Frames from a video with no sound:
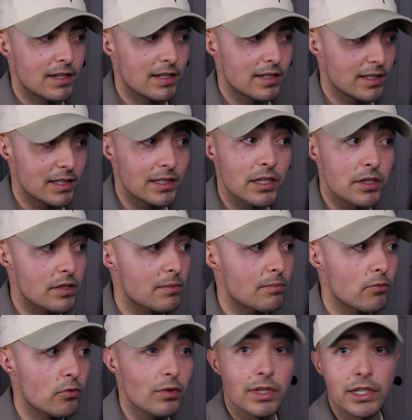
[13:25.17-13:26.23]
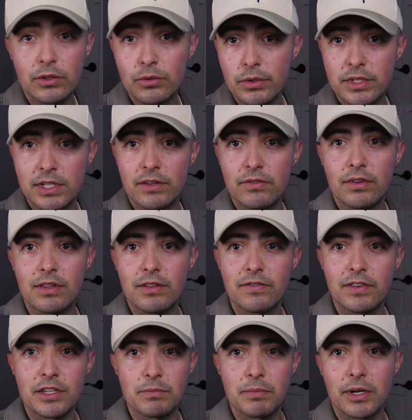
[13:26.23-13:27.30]
He does some really cool stuff with the
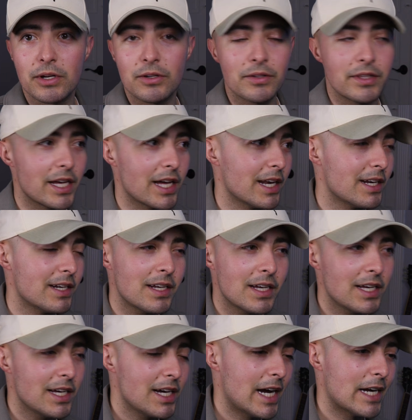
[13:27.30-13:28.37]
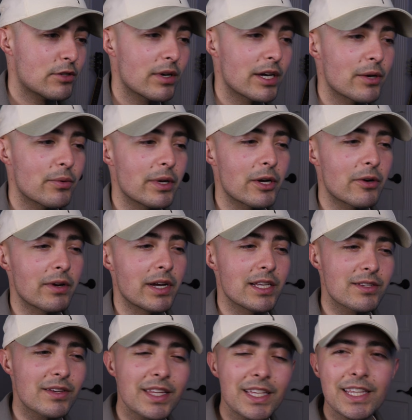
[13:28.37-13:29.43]
fuzz pedal that I try to recreate. So
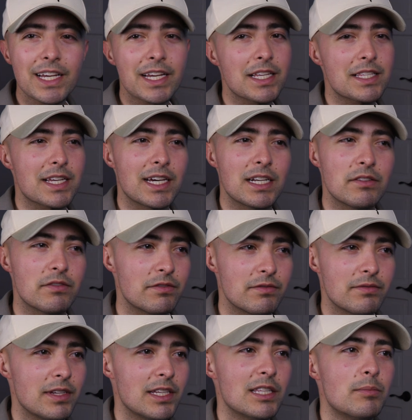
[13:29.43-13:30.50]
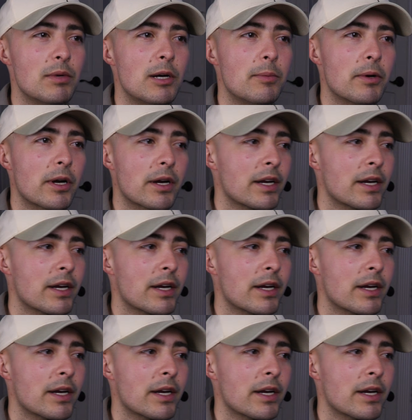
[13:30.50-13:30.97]
I think that gets kind of in the ballpark.